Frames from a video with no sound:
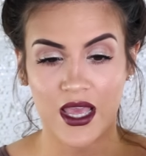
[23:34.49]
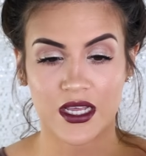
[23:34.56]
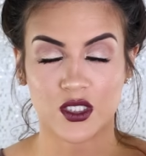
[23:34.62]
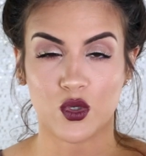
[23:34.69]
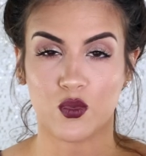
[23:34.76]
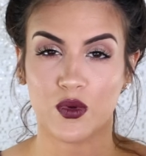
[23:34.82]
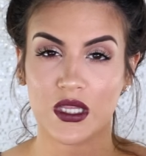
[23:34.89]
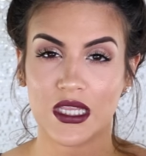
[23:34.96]
It's
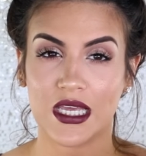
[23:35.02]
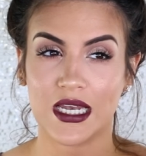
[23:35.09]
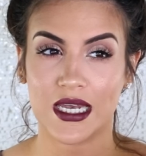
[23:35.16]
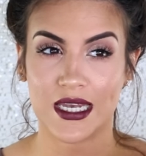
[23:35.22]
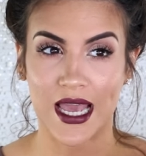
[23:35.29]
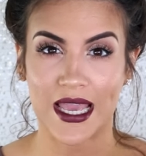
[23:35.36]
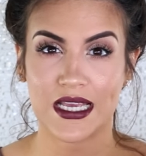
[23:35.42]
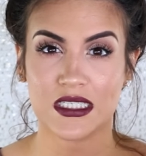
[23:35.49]
a really
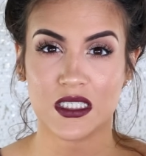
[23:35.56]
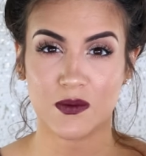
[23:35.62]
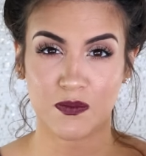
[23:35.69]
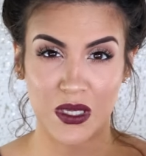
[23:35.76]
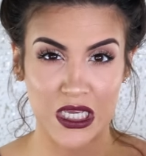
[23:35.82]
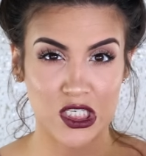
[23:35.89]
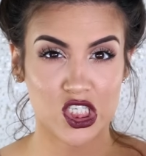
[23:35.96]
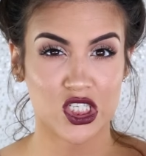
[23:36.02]
nice
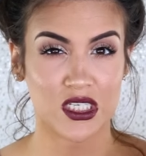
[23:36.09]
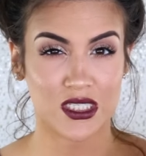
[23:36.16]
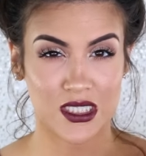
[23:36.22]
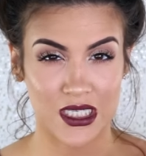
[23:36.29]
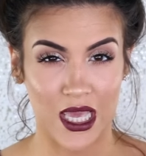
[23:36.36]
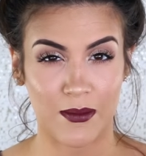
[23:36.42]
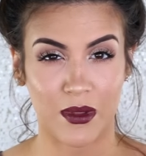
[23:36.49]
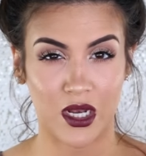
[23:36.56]
peachy
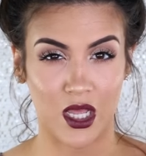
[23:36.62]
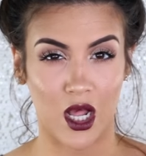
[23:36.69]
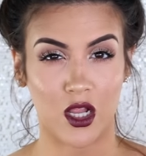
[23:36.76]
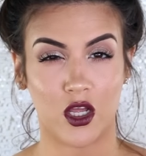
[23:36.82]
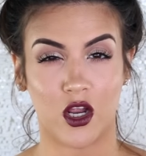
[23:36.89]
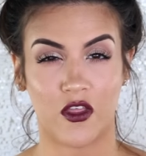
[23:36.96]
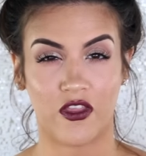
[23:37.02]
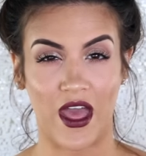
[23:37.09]
salmon
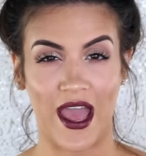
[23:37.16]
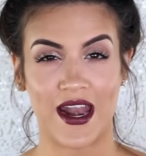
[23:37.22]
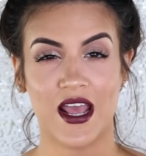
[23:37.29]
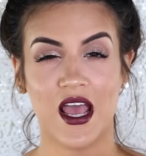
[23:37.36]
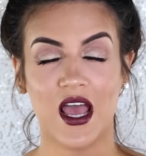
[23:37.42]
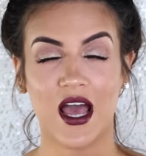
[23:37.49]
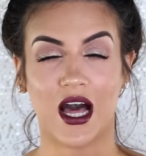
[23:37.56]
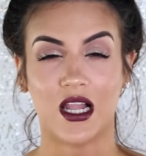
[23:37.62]
color that
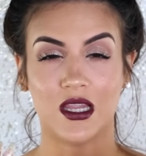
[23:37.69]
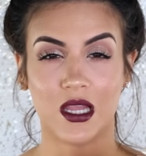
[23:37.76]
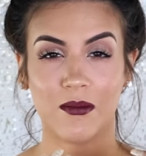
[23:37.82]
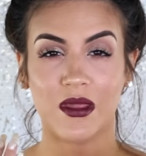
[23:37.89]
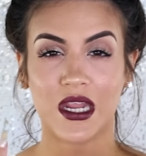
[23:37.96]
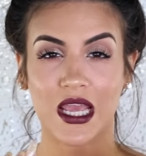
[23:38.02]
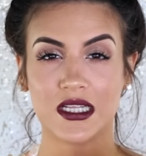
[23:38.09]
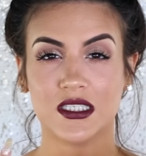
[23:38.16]

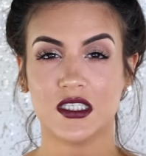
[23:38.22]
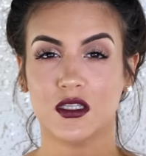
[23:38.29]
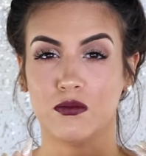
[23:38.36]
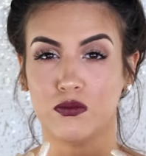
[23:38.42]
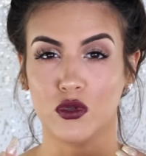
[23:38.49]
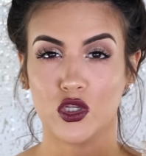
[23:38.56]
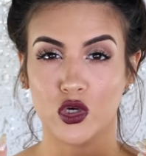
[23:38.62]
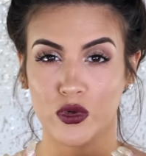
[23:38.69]
eliminates the
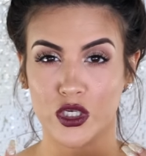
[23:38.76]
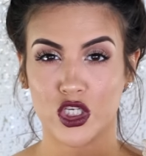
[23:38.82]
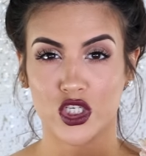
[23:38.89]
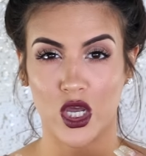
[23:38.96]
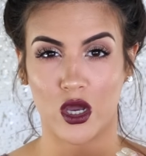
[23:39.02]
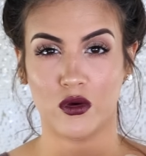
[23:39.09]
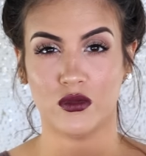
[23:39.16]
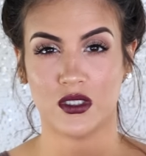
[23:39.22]
bluish
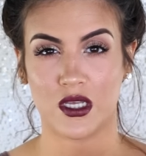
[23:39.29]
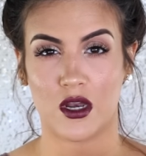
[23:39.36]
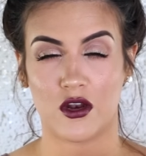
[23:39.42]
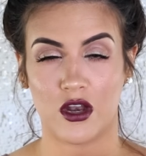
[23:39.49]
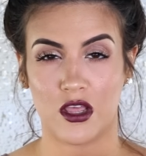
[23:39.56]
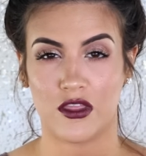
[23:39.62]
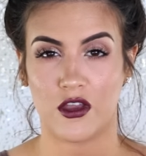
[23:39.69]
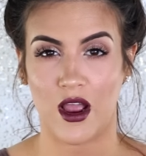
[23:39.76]
tones
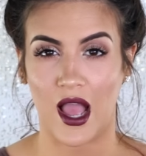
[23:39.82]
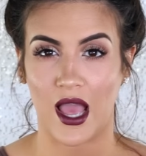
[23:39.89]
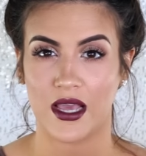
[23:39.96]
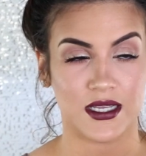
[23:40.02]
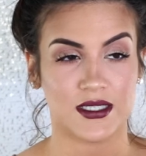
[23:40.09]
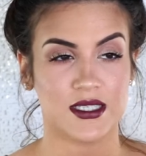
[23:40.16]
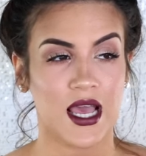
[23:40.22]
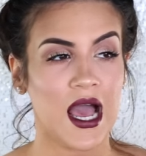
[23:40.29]
underneath your
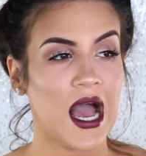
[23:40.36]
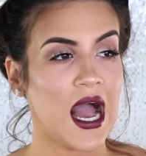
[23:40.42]
eyes.